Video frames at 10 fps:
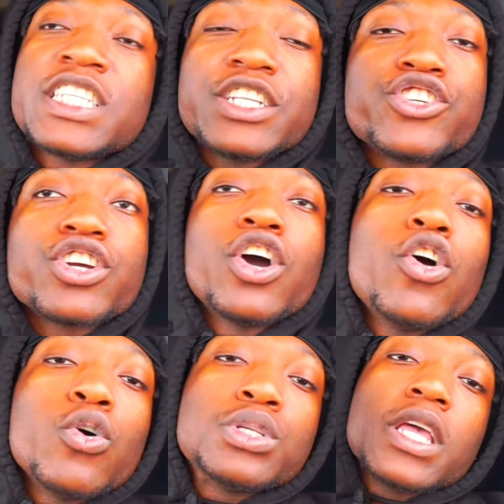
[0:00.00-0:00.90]
Set your
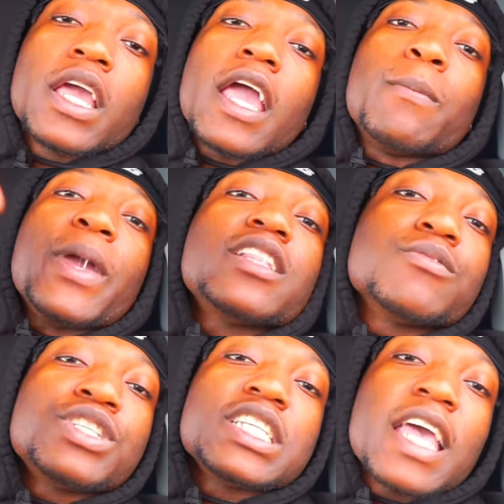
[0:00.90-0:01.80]
goals and make
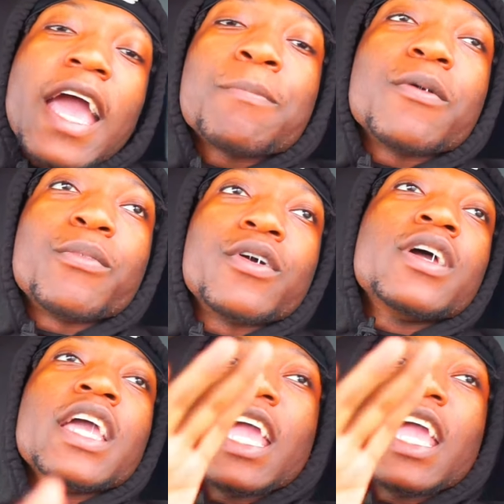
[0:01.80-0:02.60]
them shits happen, bro.